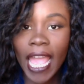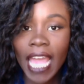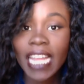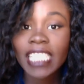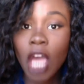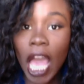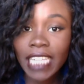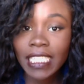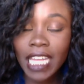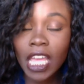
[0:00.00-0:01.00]
and it's
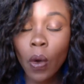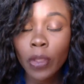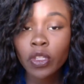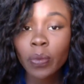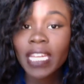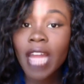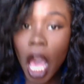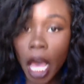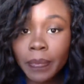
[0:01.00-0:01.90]
actually going to be an